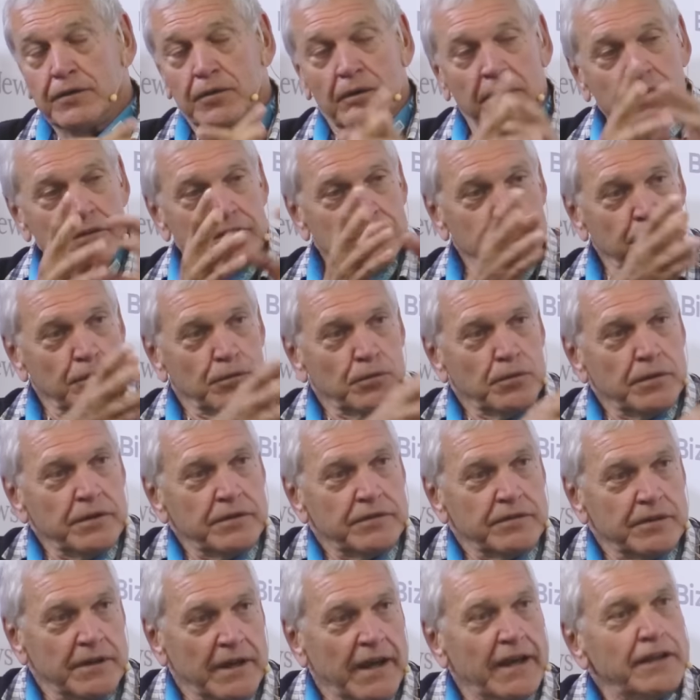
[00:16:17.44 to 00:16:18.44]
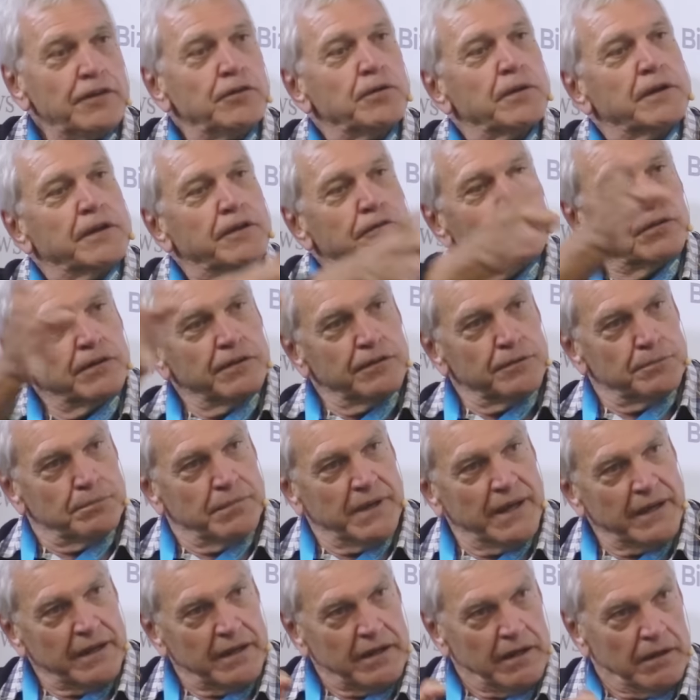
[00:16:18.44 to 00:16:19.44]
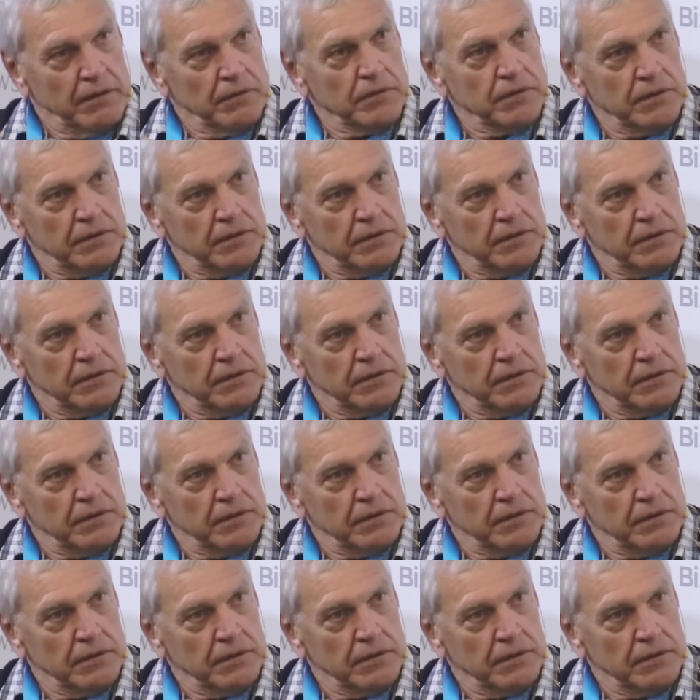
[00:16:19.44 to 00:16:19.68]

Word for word: to answer your question, I had to give you this back.